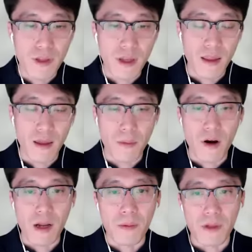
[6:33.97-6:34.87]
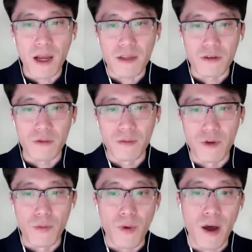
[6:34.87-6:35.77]
And Mark, I'm glad you
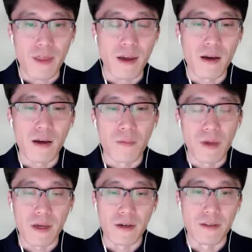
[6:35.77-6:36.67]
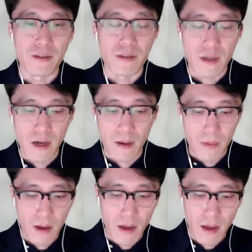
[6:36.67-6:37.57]
brought that up because
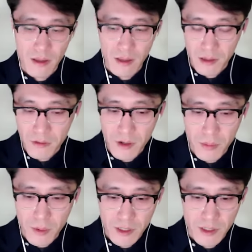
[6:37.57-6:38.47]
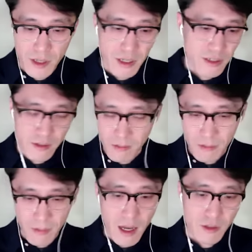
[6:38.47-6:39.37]
I delivered a presentation
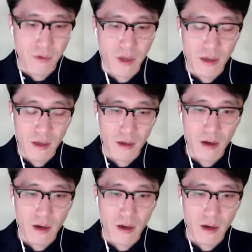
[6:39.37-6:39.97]
last week